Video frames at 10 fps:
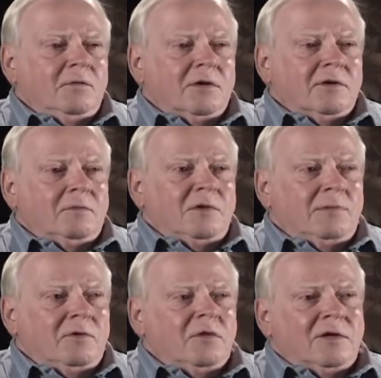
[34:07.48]
one of the
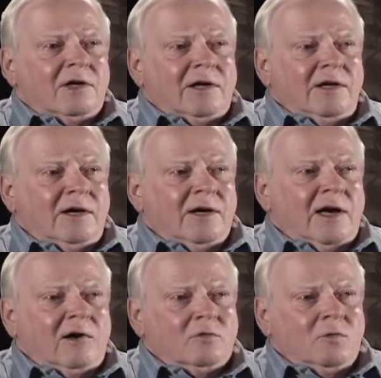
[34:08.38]
people that I hung
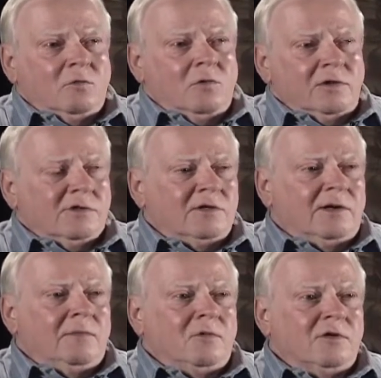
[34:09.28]
out with
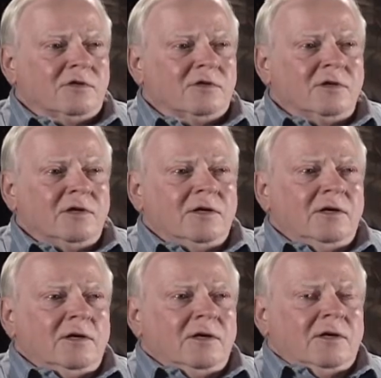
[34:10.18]
some was
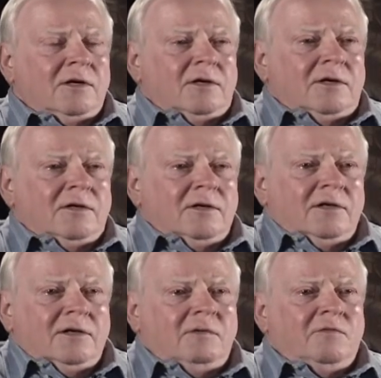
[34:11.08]
a
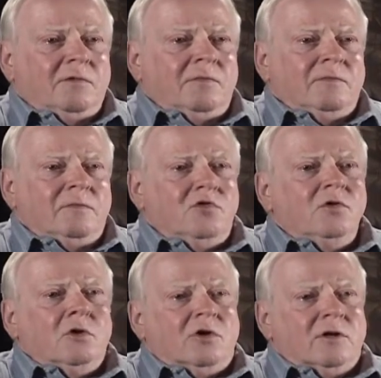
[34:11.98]
kid from New
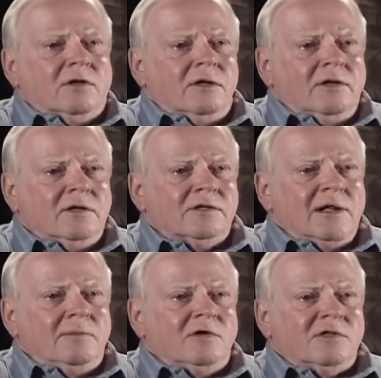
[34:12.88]
York. His
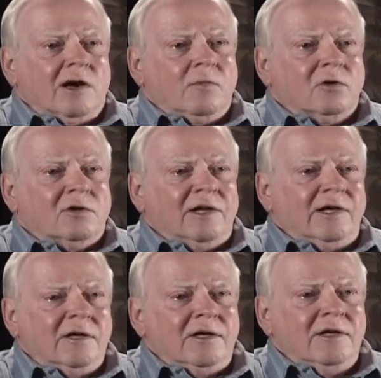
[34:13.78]
name was Albert
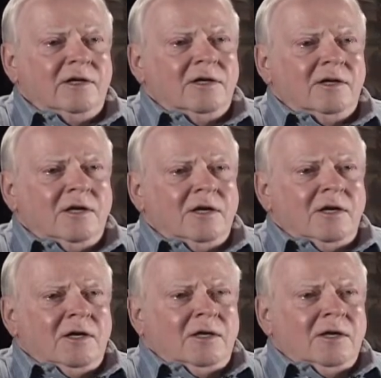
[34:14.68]
Linke,
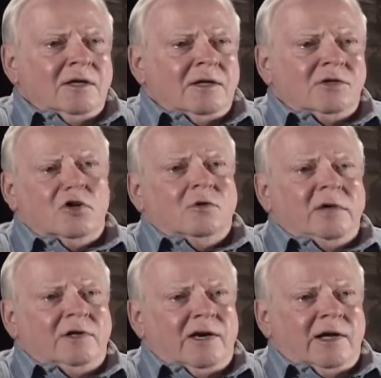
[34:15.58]
a
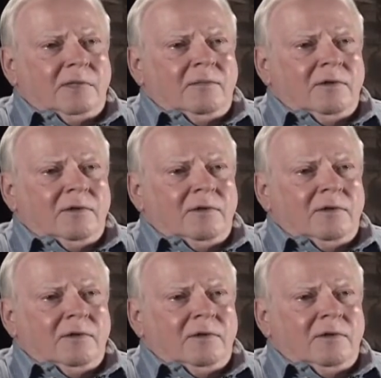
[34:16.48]
German name.